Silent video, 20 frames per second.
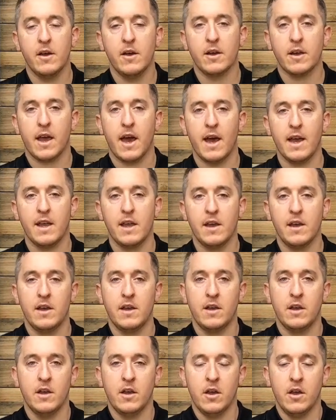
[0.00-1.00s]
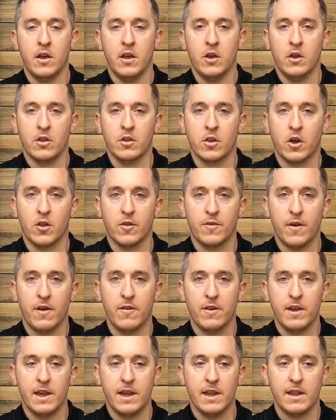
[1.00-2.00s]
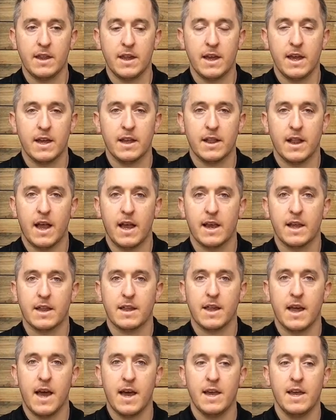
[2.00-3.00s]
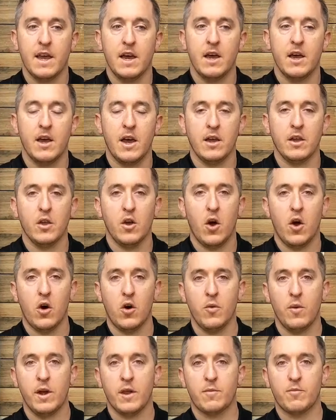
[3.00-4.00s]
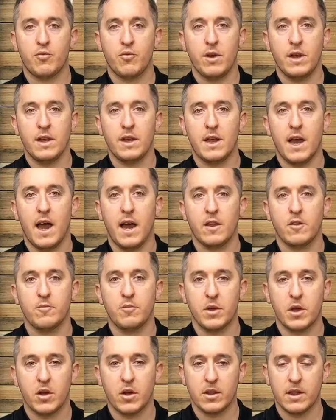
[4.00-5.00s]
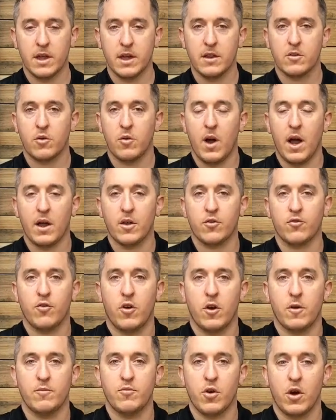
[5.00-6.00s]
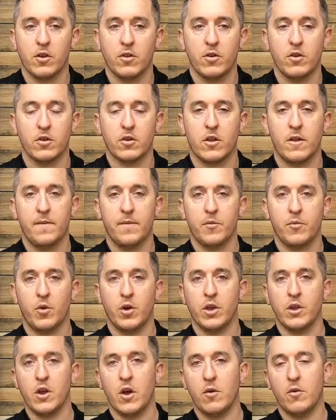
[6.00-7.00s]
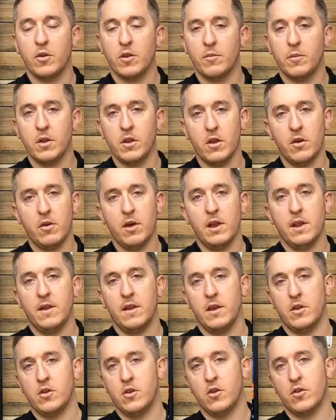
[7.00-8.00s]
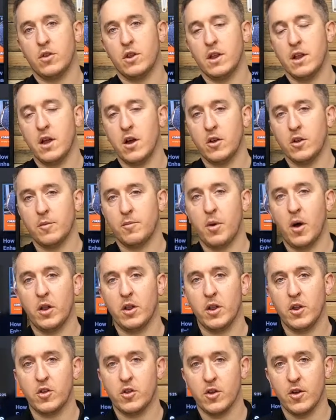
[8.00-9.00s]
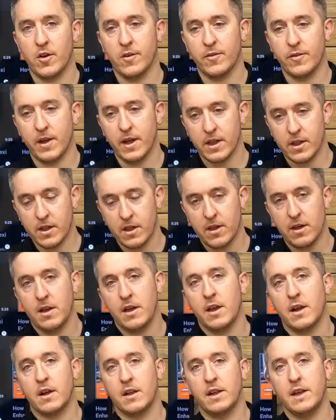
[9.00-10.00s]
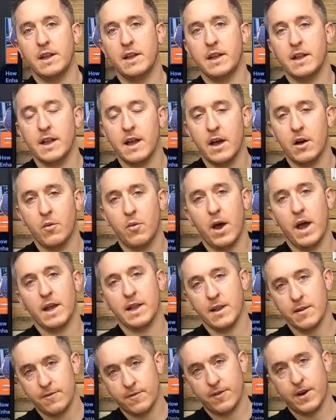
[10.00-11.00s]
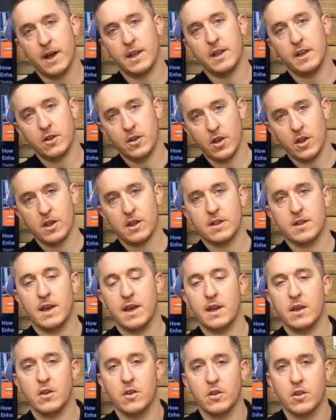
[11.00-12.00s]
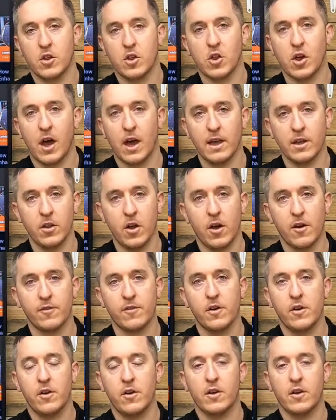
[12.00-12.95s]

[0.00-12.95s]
Okay, so it's very easy. Like I say, always pre-test because it is quite a strong product. What you don't want to be doing is using it on a polished surface, cleaning it away and then finding that it's taken the shine off.